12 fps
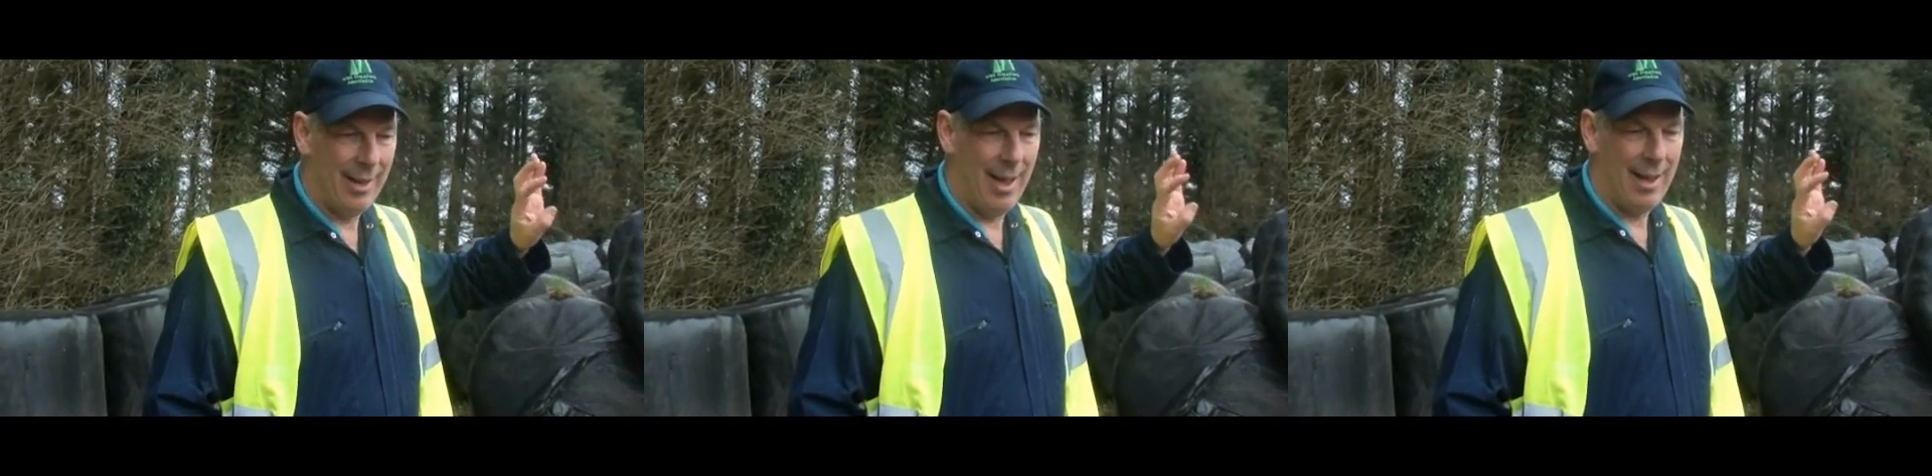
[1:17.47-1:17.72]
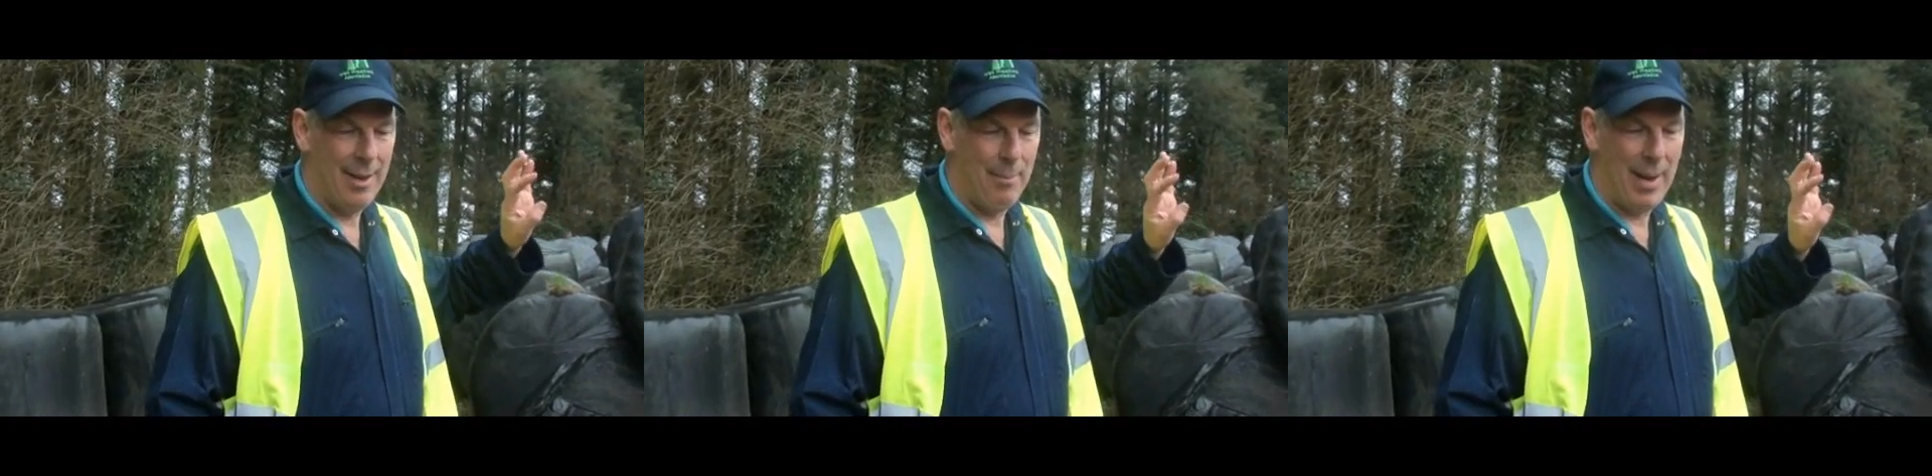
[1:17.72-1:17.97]

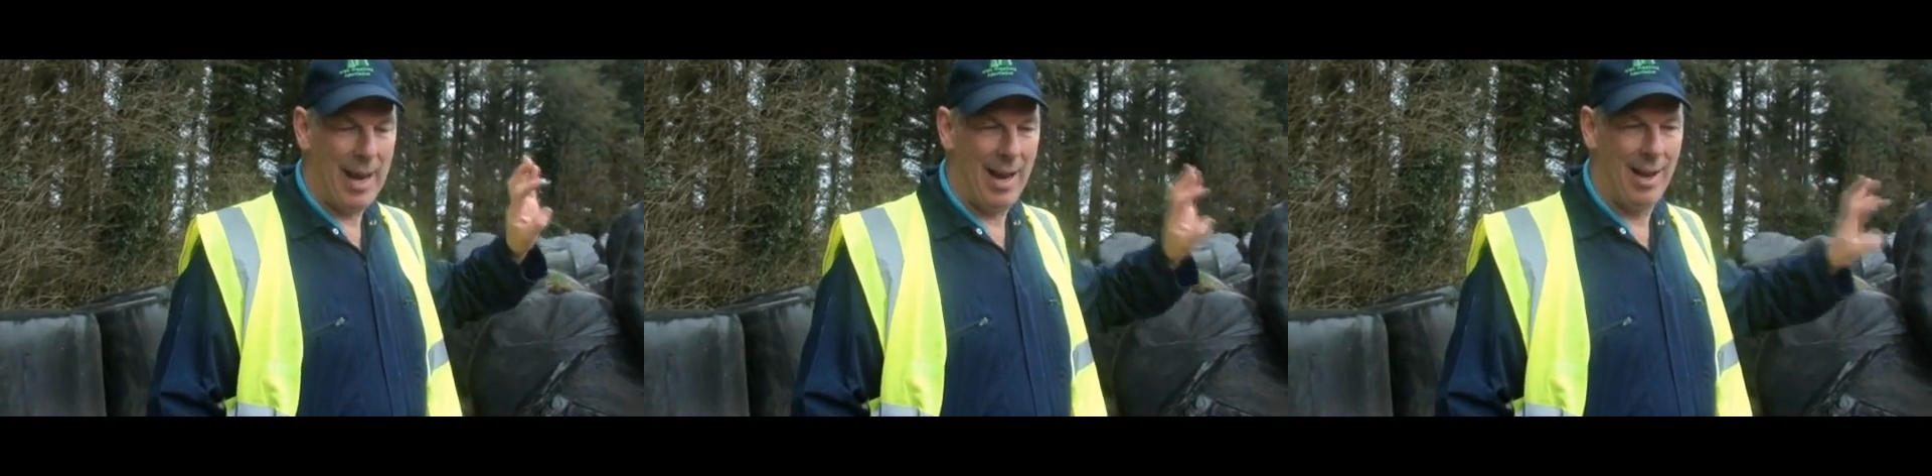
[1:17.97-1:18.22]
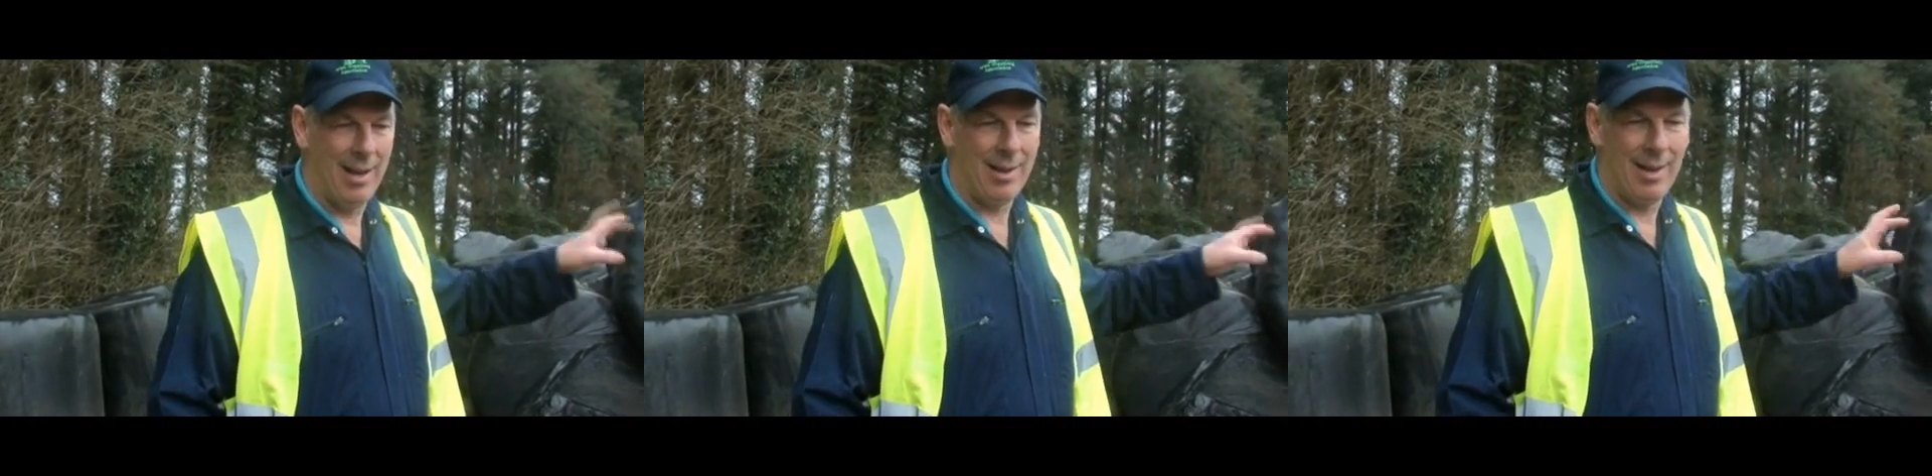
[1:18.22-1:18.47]
The
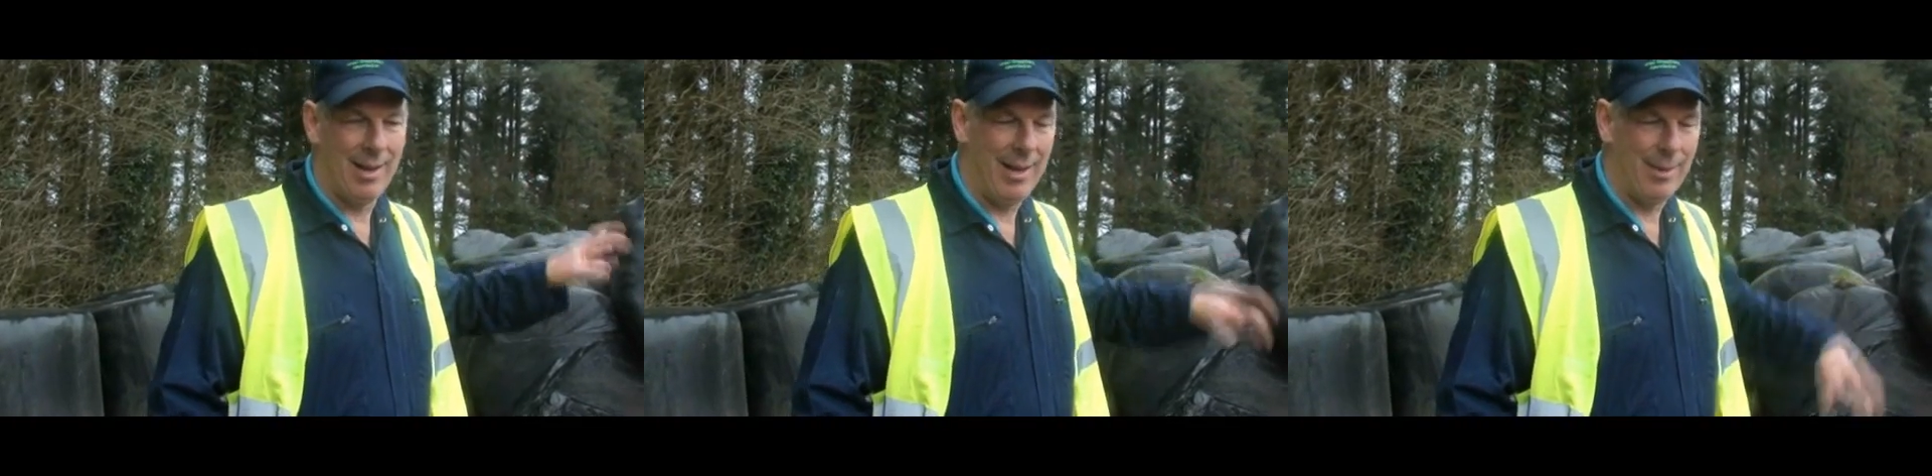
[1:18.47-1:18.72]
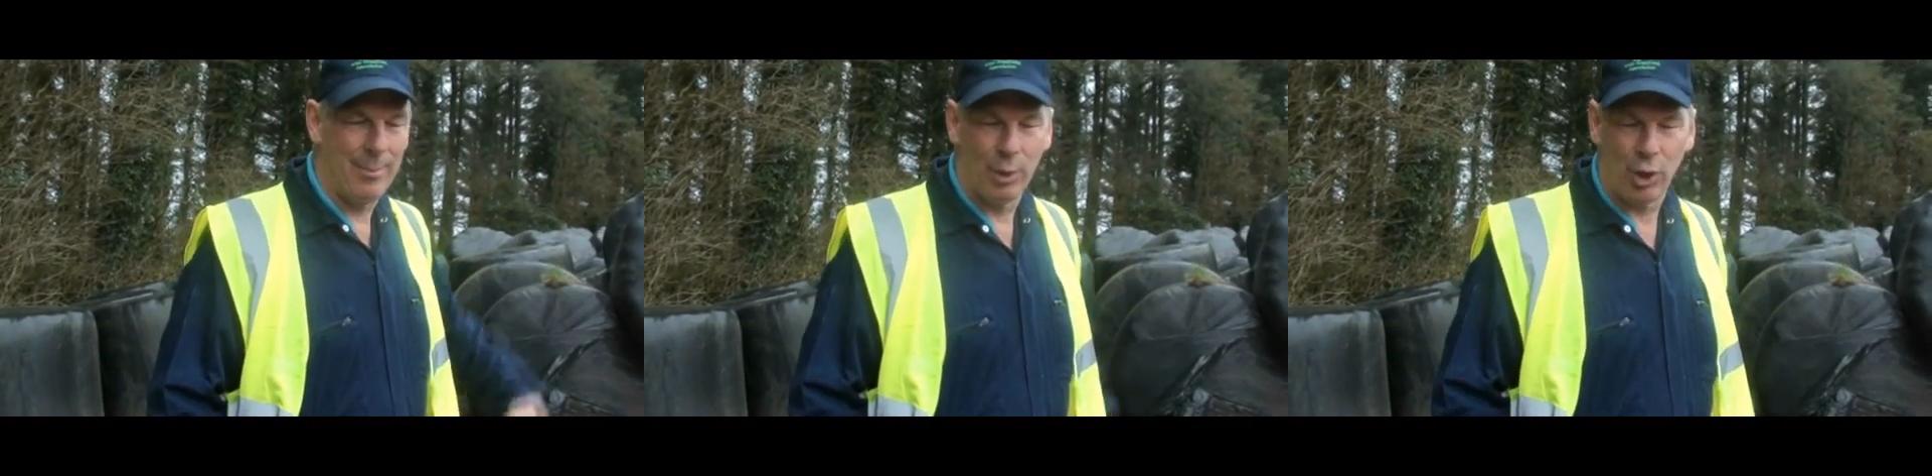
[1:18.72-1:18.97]
bale
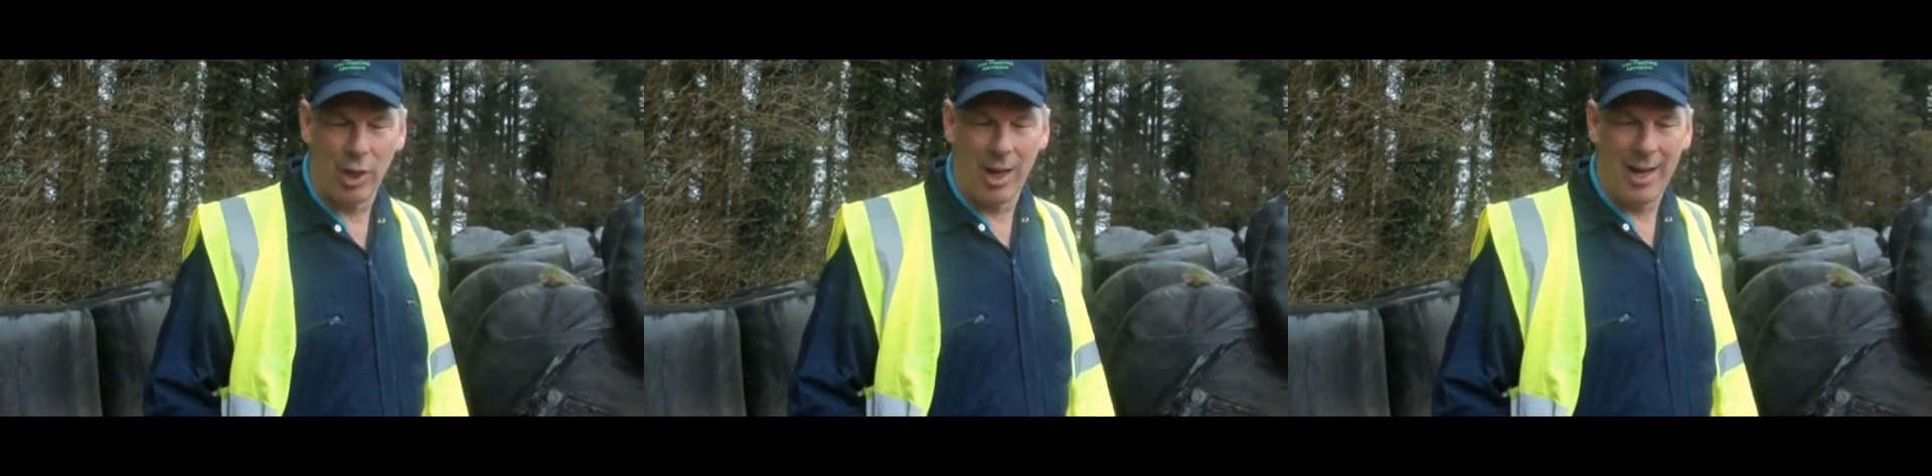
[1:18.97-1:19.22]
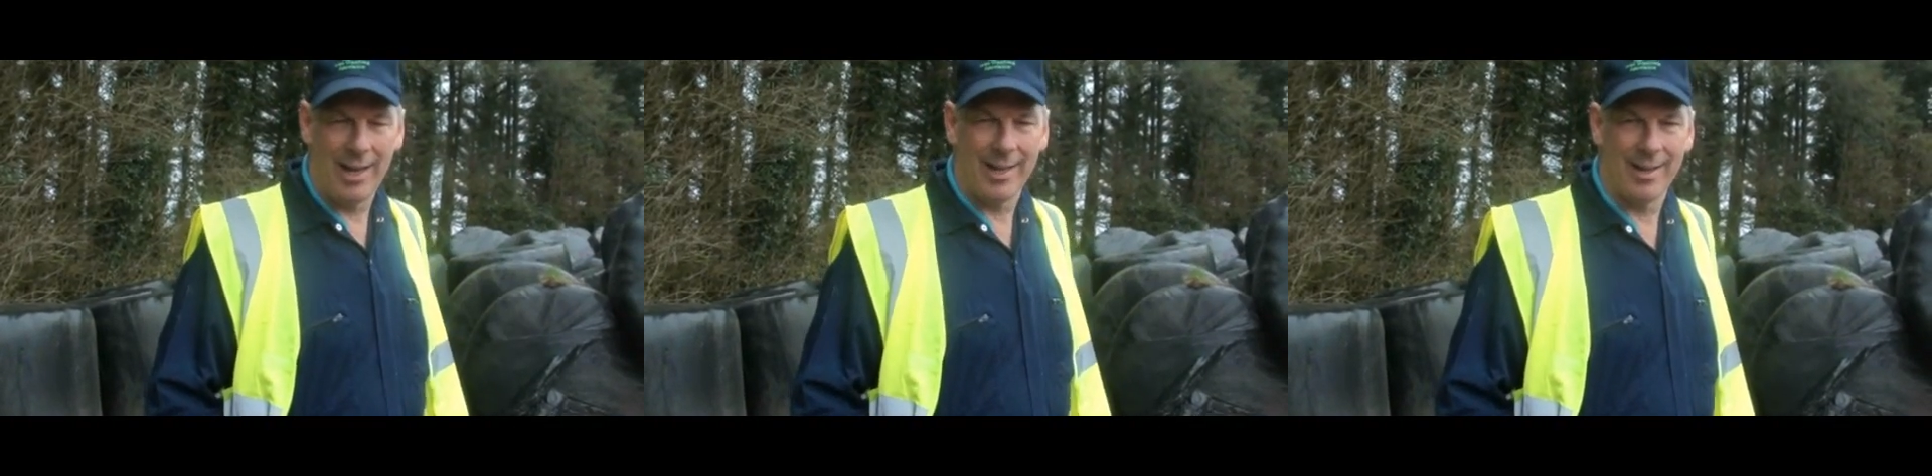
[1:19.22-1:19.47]
is much
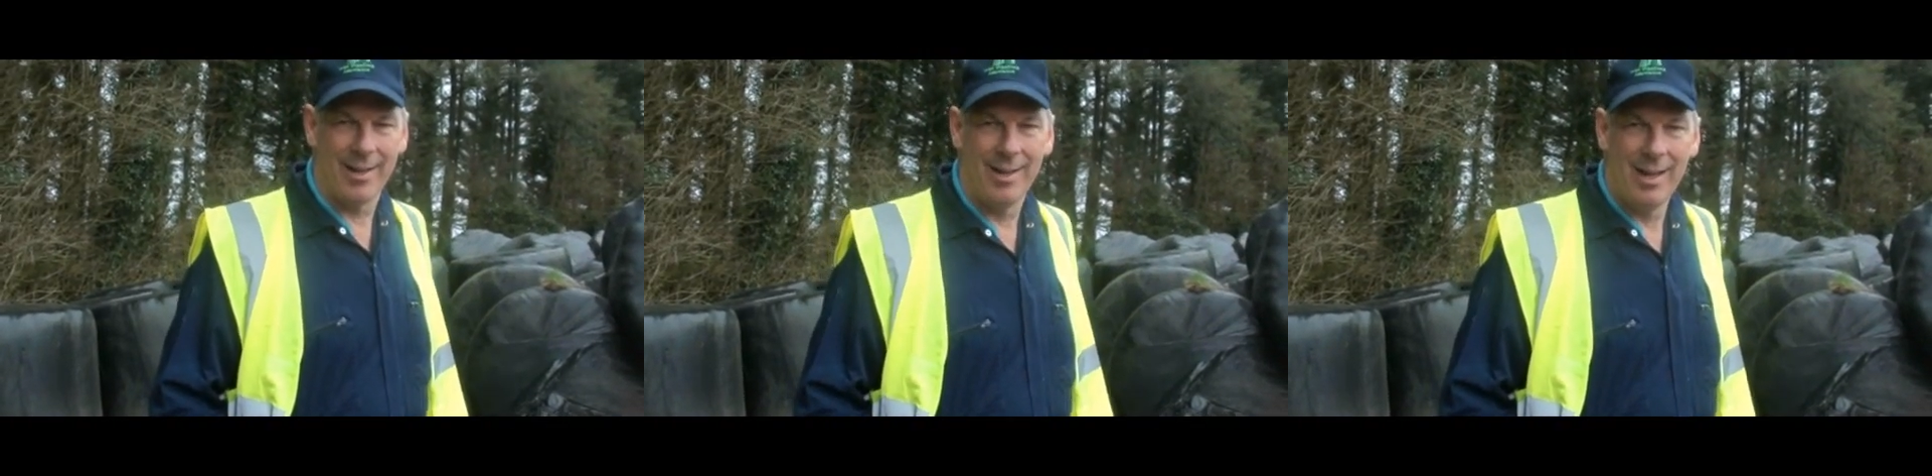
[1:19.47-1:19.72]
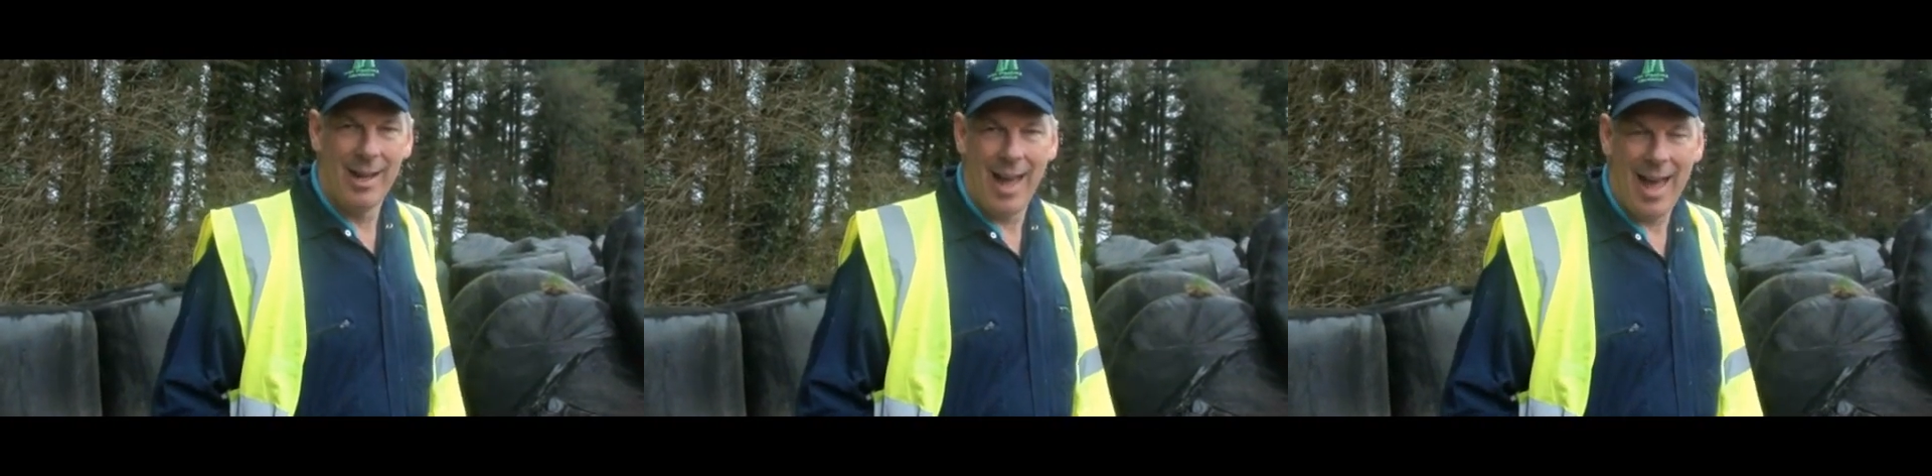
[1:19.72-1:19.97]
lighter,